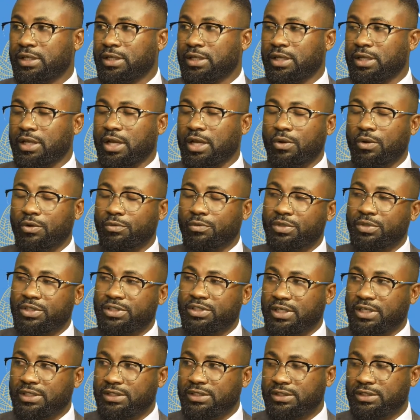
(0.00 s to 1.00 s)
I won't be
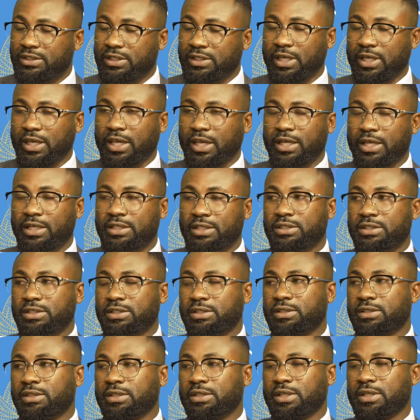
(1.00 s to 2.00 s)
charged AIT.
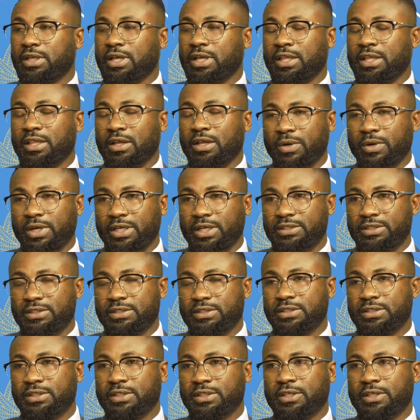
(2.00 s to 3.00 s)

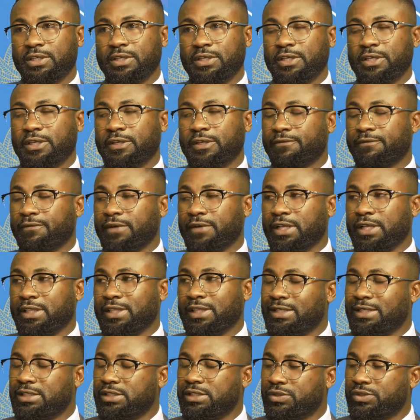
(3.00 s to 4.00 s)
Otherwise, if
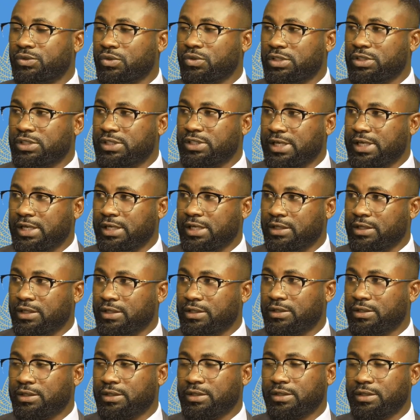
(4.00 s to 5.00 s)
that is not done,
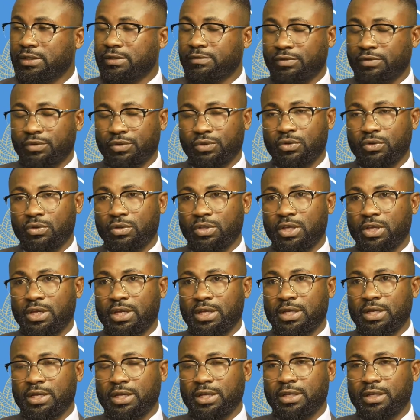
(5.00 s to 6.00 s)
even though
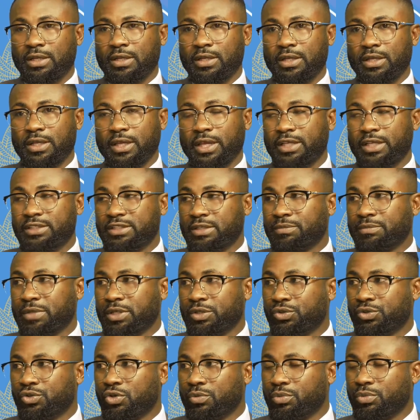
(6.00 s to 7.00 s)
you're exempt and
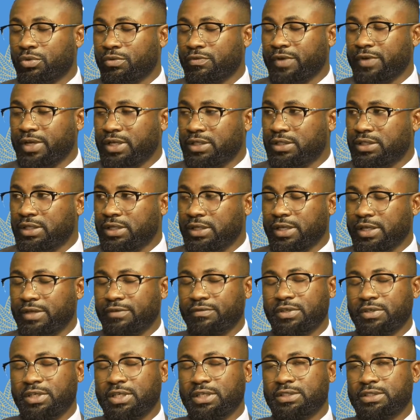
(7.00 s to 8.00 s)
you don't provide
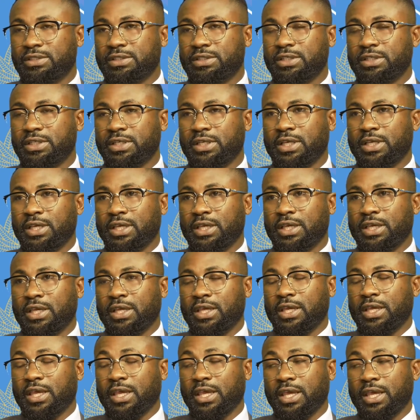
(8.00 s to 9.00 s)
evidence,
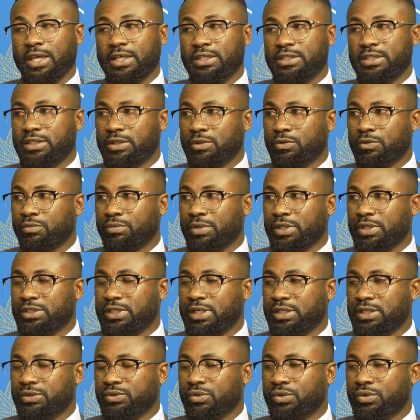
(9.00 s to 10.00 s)
AIT will be
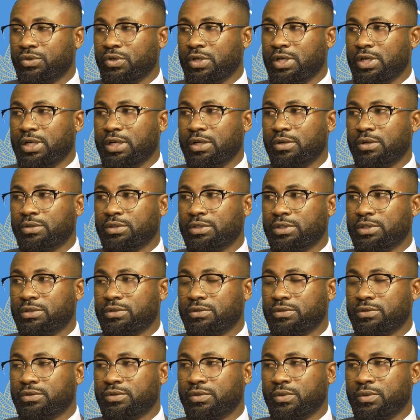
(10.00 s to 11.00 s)
charged on your account.
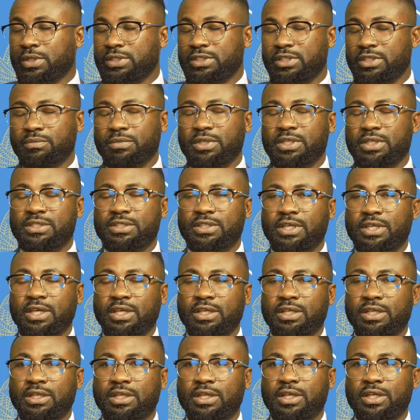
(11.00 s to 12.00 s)
So we're simply
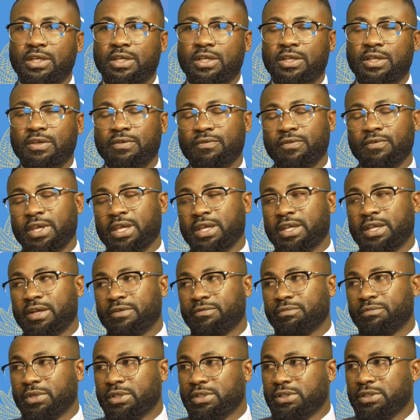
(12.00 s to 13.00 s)
saying, if you're a
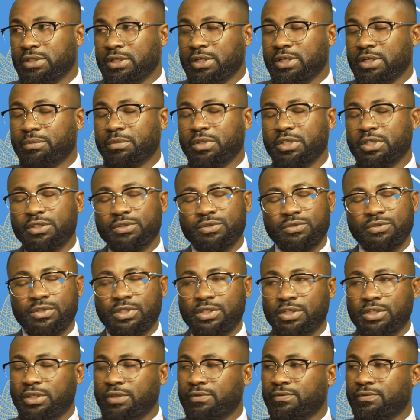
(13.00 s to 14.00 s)
government
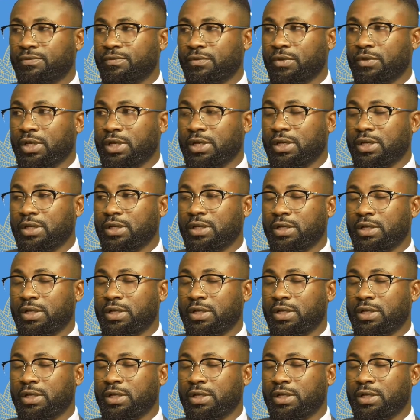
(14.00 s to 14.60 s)
ministry, if you're